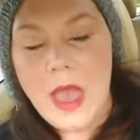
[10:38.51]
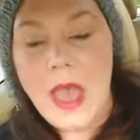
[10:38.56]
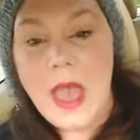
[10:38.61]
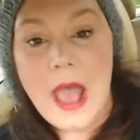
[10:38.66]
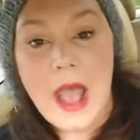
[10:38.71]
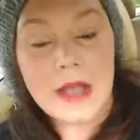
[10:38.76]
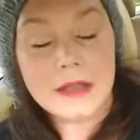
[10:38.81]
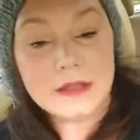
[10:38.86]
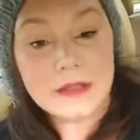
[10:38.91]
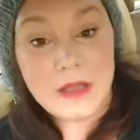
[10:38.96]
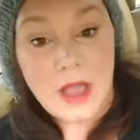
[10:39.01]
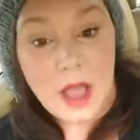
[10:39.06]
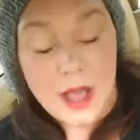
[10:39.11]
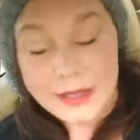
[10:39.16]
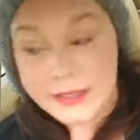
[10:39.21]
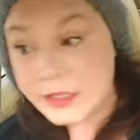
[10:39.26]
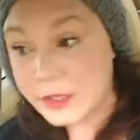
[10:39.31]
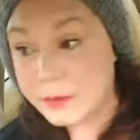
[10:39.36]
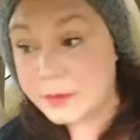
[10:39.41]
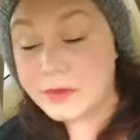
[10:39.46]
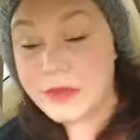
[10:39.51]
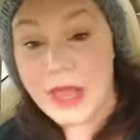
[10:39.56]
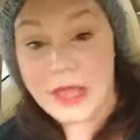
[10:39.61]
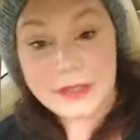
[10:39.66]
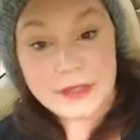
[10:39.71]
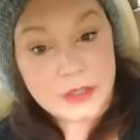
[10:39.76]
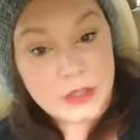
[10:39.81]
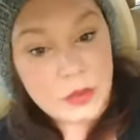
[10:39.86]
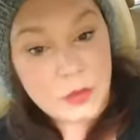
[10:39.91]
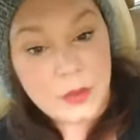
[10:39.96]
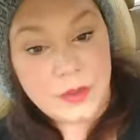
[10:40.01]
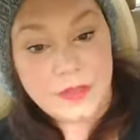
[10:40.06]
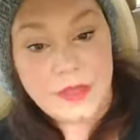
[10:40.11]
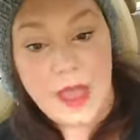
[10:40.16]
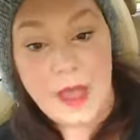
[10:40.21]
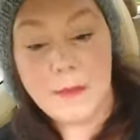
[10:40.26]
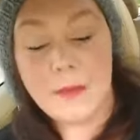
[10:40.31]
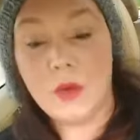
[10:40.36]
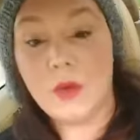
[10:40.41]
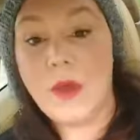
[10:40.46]
Ask God to bless you with
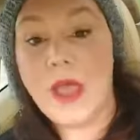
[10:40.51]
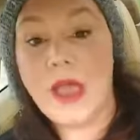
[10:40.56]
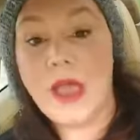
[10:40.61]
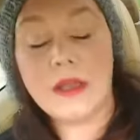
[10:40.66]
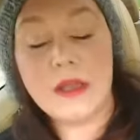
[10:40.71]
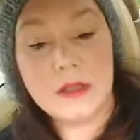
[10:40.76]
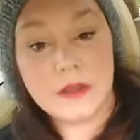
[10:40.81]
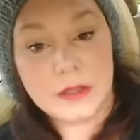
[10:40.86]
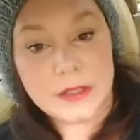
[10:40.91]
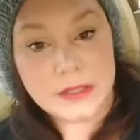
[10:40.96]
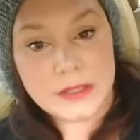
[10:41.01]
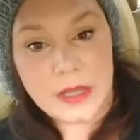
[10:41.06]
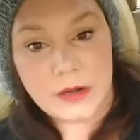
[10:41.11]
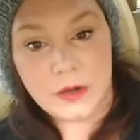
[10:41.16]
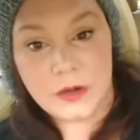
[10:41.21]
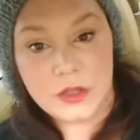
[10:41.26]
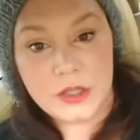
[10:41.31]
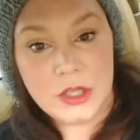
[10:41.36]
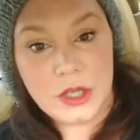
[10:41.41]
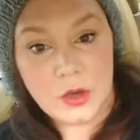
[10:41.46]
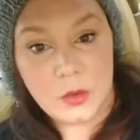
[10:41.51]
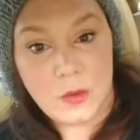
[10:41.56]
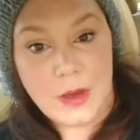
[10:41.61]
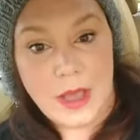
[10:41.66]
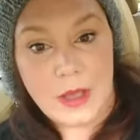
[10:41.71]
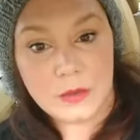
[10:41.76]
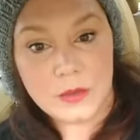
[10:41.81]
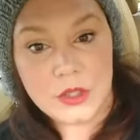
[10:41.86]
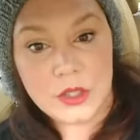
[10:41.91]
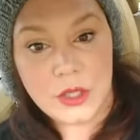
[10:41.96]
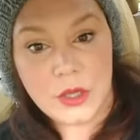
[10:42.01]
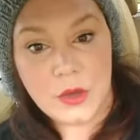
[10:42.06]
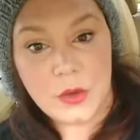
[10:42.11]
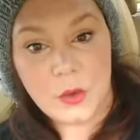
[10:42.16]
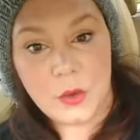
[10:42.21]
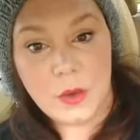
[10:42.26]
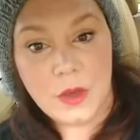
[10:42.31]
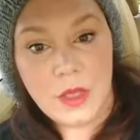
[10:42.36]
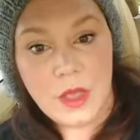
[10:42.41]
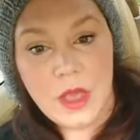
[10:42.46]
that miraculous energy around
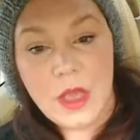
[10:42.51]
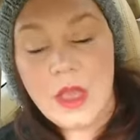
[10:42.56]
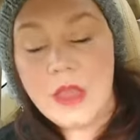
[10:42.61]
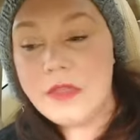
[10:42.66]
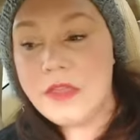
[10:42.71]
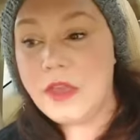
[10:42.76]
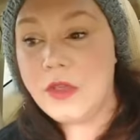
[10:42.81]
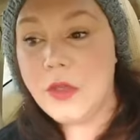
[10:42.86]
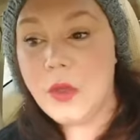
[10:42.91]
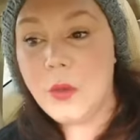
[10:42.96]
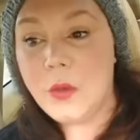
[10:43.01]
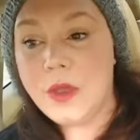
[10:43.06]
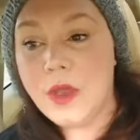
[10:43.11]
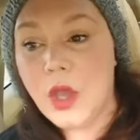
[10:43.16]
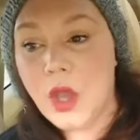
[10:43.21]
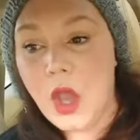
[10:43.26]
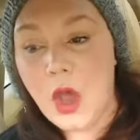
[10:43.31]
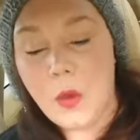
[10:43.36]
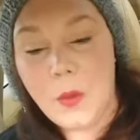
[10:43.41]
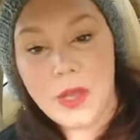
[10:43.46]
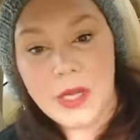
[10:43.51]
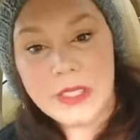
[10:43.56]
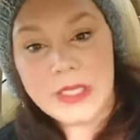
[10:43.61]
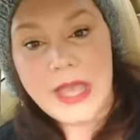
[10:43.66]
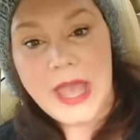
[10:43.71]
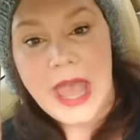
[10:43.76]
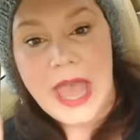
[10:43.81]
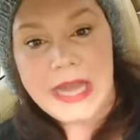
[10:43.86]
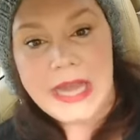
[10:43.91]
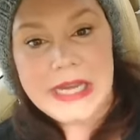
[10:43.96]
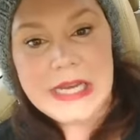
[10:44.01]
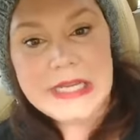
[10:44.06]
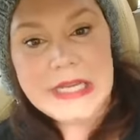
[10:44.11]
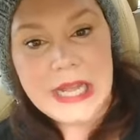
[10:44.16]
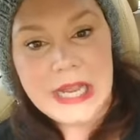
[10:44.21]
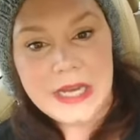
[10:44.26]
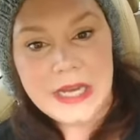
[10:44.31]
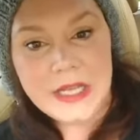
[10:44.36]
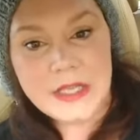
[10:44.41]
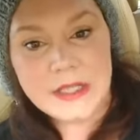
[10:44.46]
you, that you can go into any
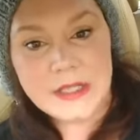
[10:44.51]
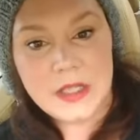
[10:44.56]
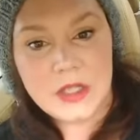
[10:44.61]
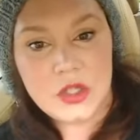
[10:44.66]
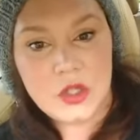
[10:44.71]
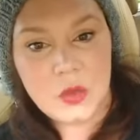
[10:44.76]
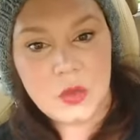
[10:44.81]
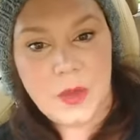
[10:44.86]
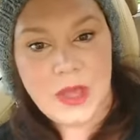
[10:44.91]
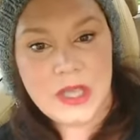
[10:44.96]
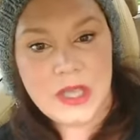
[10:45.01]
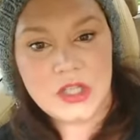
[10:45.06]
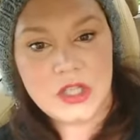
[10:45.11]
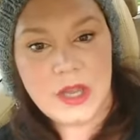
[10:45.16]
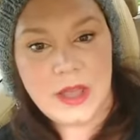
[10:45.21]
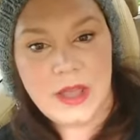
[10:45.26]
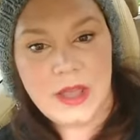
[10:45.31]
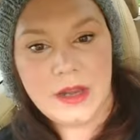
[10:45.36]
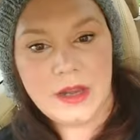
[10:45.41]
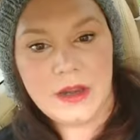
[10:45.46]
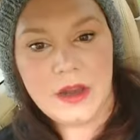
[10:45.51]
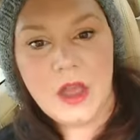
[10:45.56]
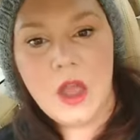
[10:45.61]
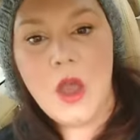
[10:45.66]
dating situation